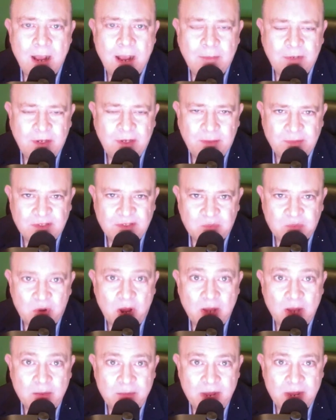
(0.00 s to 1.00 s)
Hi, my name is
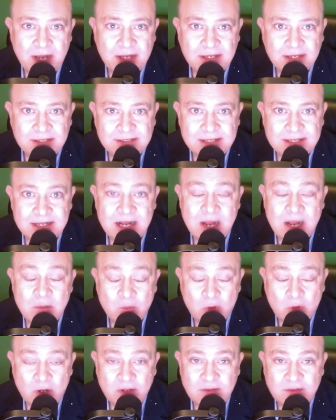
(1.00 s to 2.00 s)
Brian Mannix, and
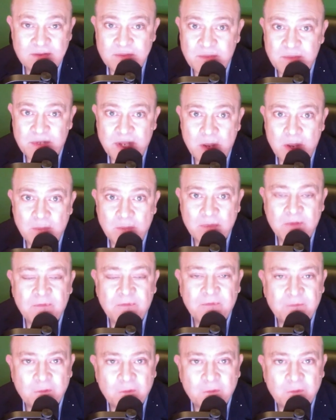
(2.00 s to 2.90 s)
I'm running to become the